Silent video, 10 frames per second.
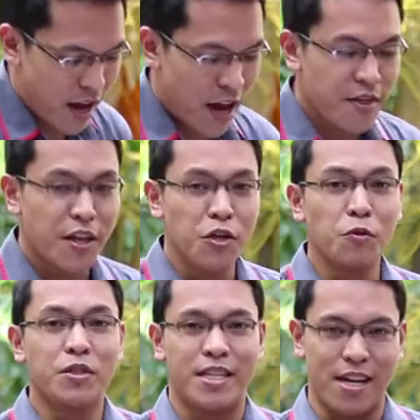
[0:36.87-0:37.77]
and the
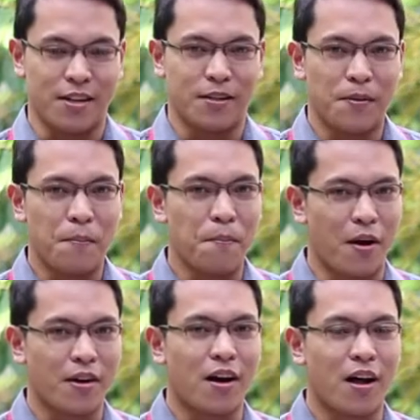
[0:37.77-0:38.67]
new teal
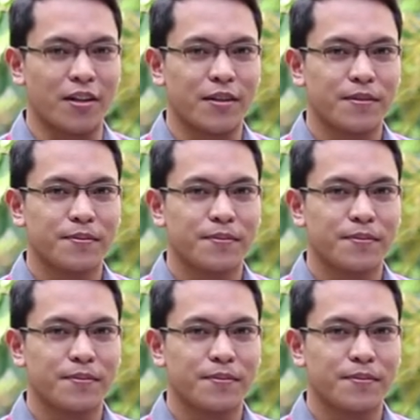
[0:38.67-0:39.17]
bark collar.